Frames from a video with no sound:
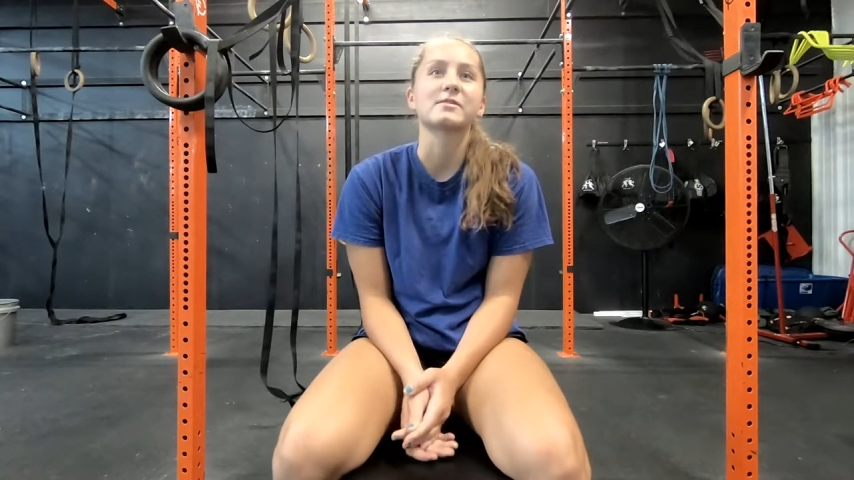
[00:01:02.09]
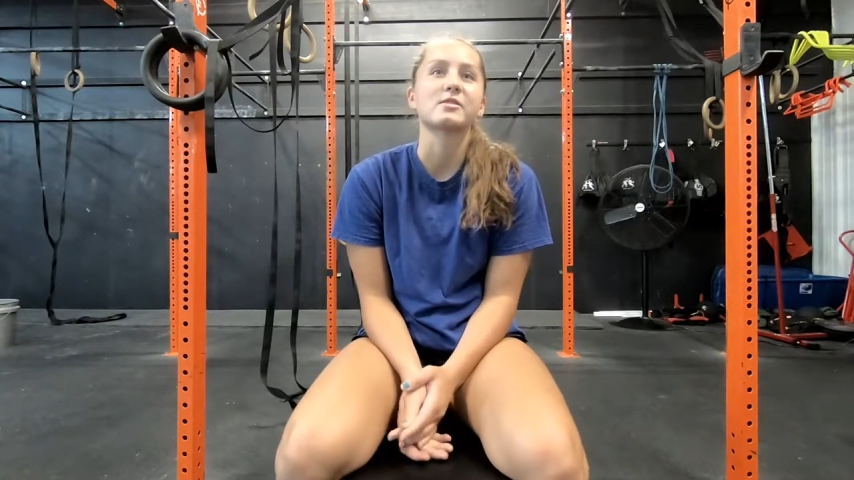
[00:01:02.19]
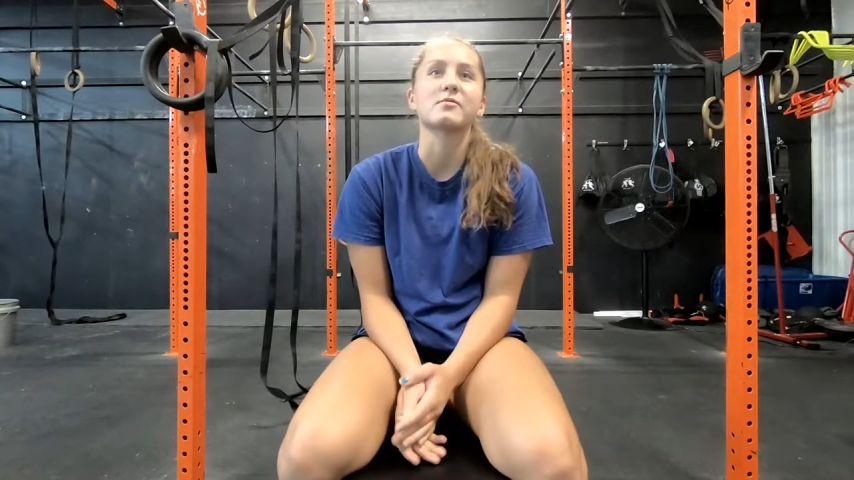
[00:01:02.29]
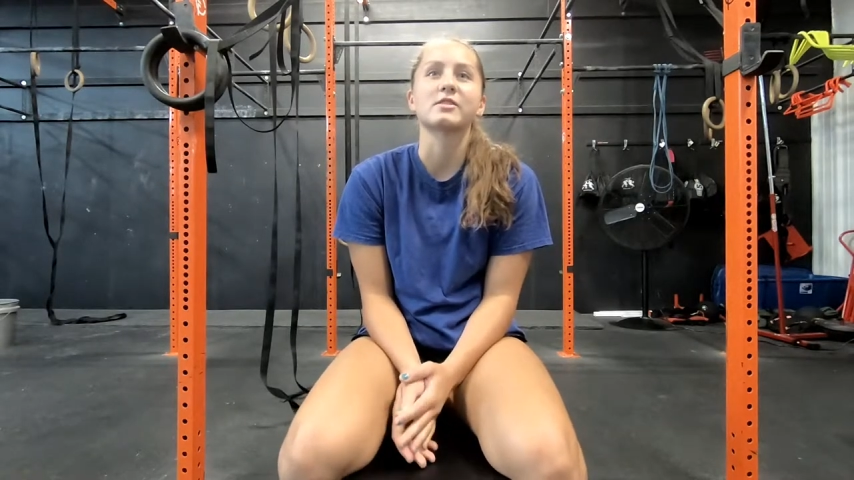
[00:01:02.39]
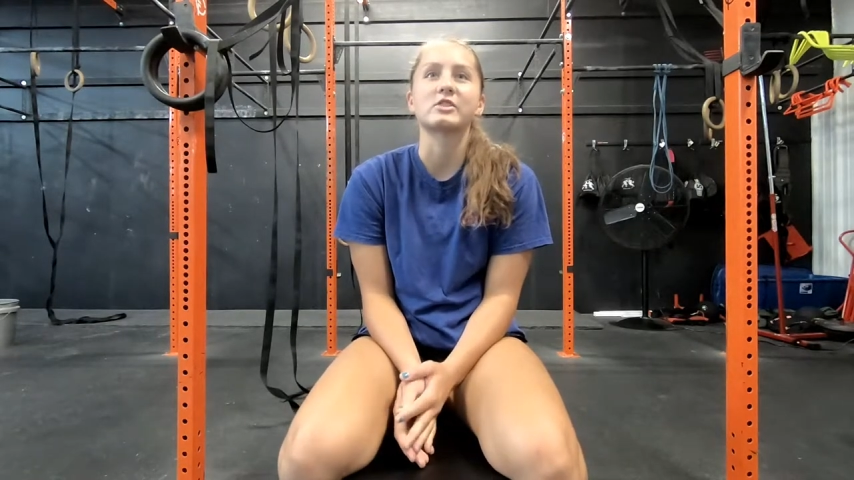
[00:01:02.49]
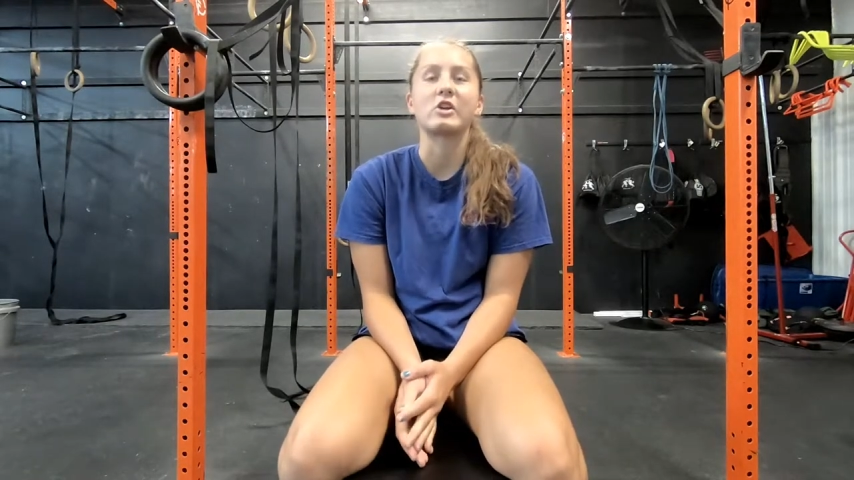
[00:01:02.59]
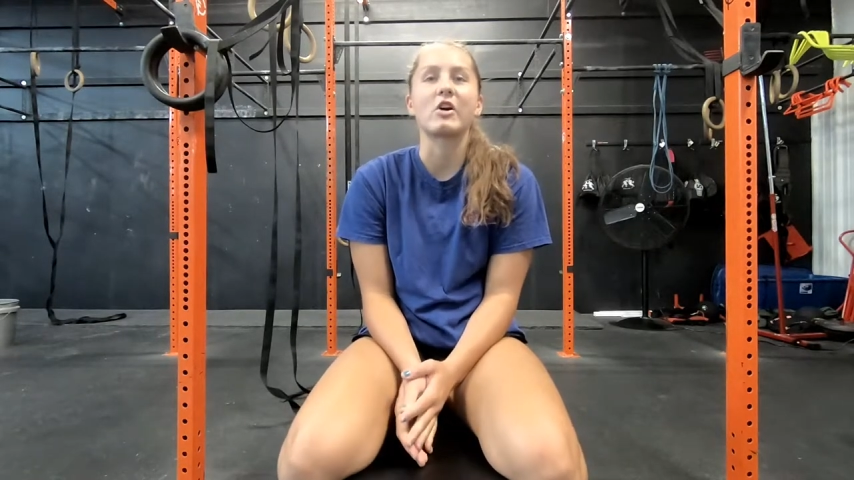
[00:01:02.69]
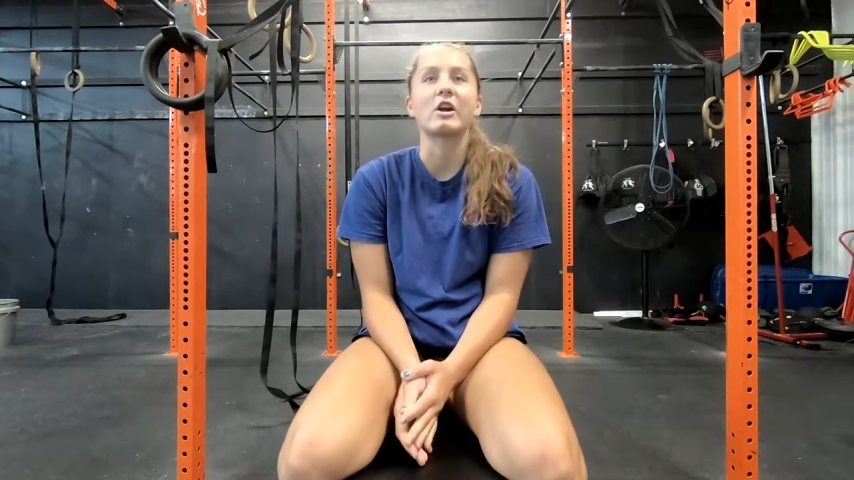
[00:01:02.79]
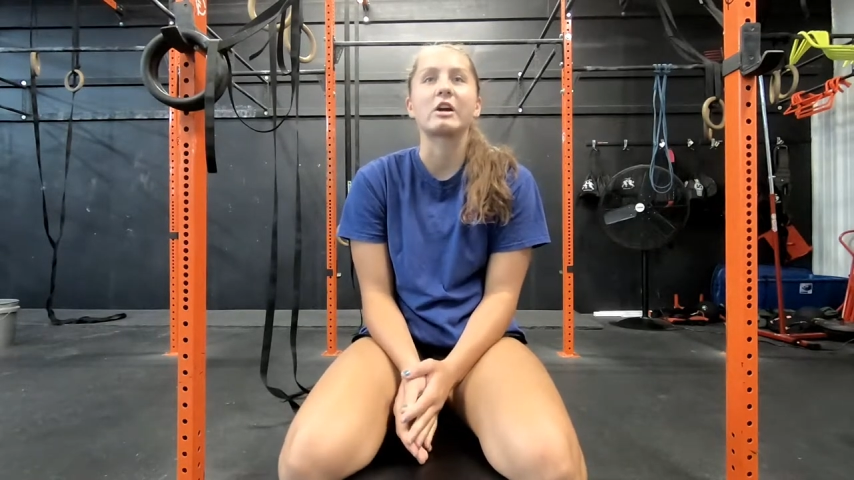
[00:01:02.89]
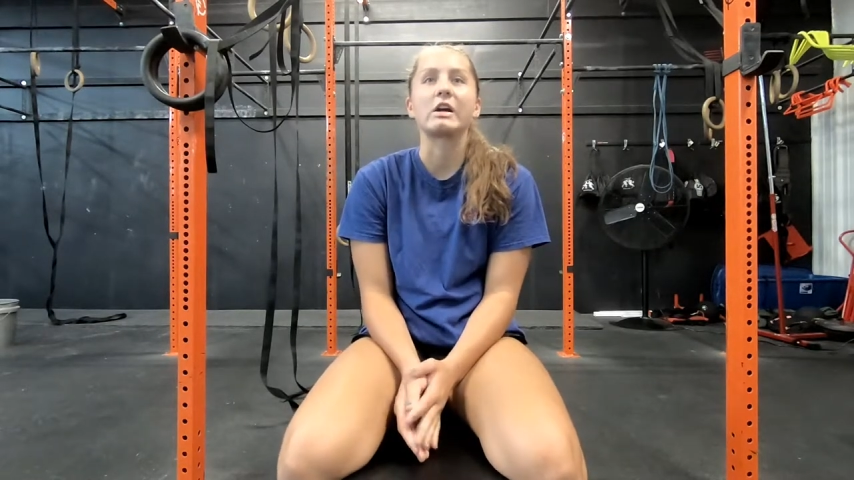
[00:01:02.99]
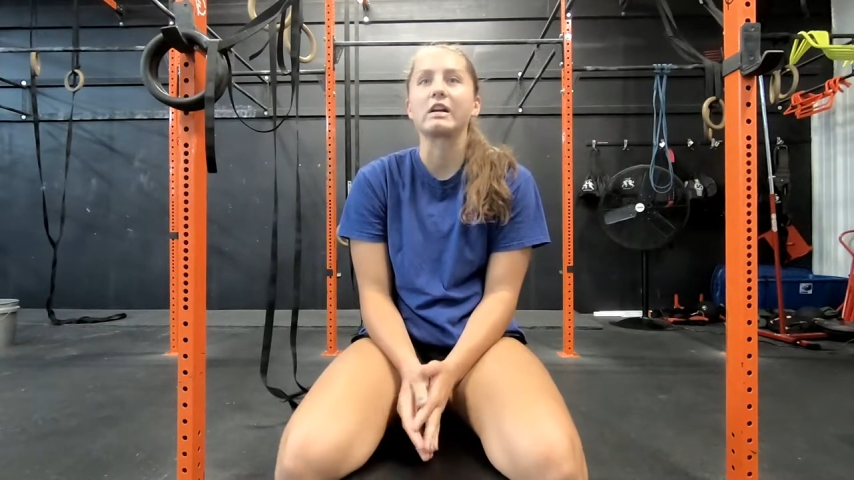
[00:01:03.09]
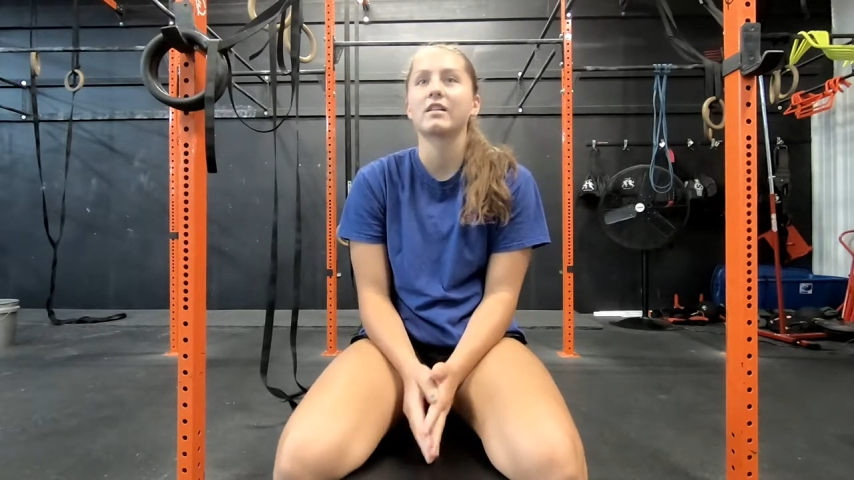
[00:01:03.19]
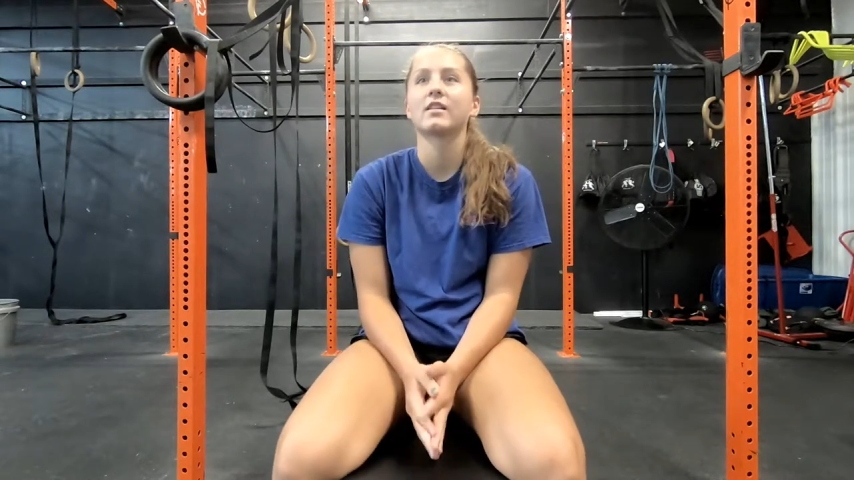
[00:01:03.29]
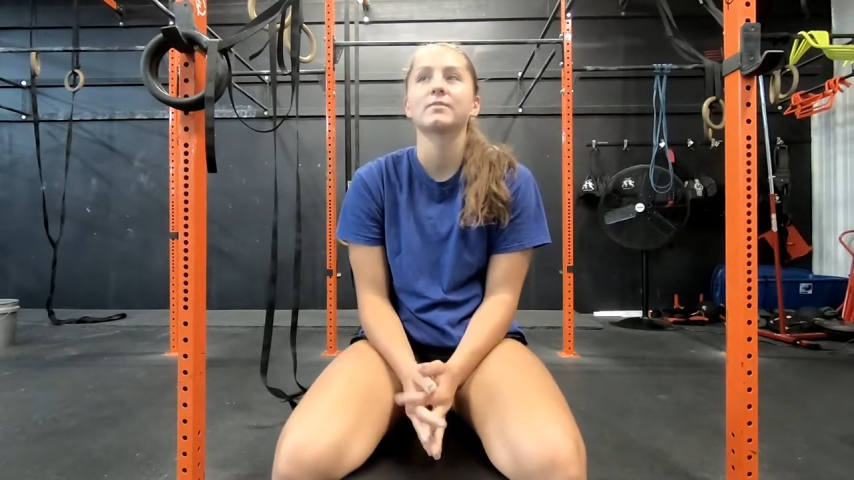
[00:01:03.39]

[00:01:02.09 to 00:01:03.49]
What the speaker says: so much stronger.